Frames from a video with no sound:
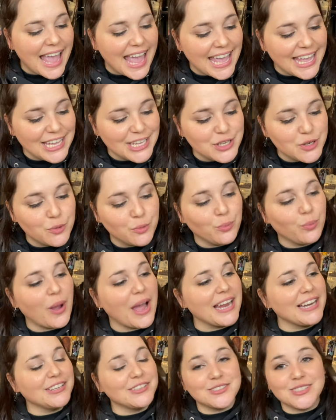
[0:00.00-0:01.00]
And
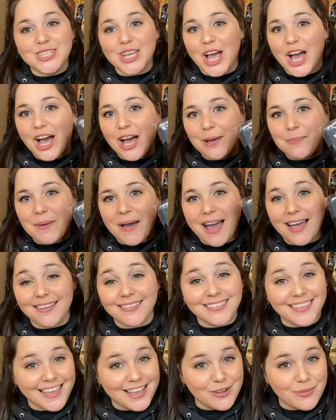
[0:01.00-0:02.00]
right on top, I
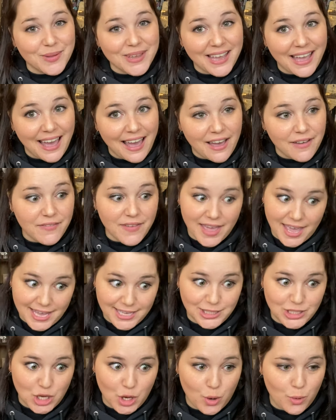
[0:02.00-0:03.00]
think we have a
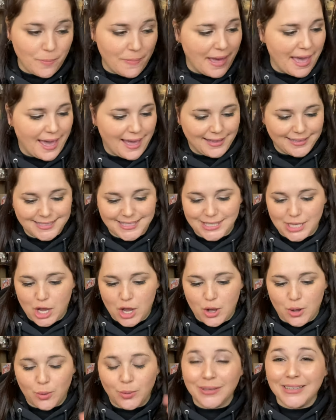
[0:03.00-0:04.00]
tote bag.
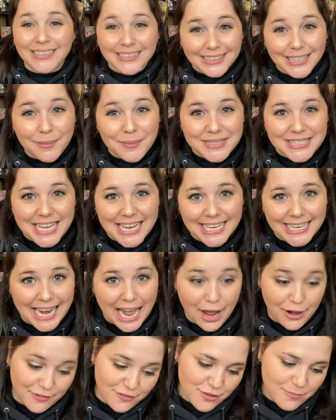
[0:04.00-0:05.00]
So let me take it
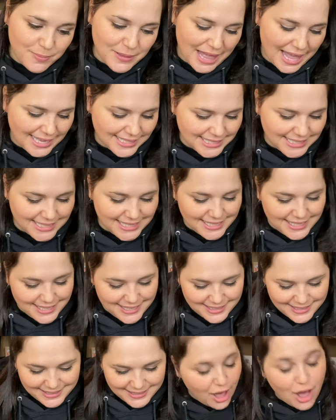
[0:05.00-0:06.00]
out of the plastic.
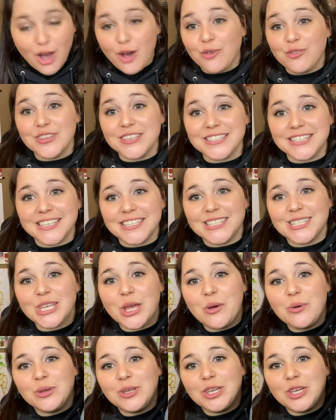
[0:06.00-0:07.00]
Oh, this is
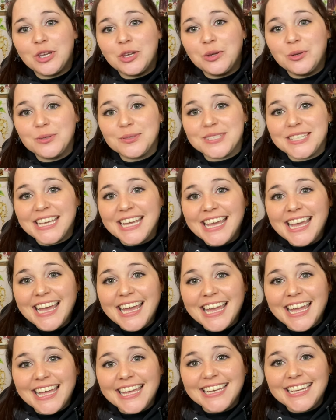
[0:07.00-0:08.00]
so cute.
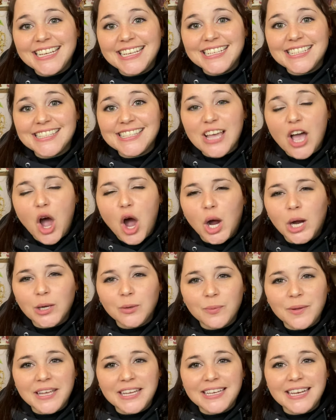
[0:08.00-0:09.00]
It is
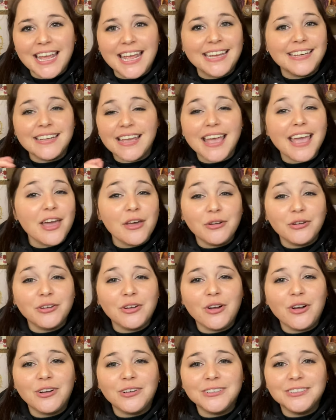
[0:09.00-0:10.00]
Arwen and
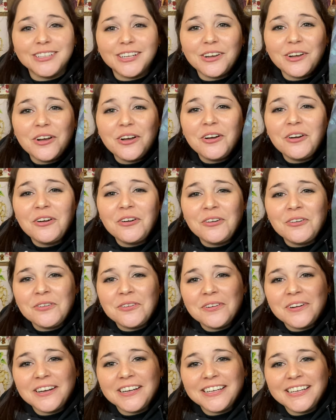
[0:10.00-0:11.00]
Aragorn.
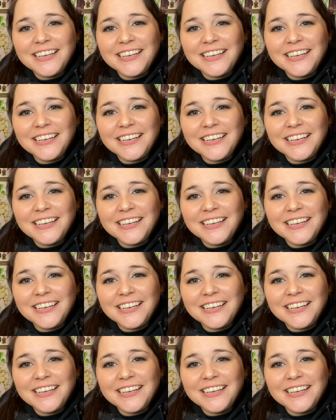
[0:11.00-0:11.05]
Oh,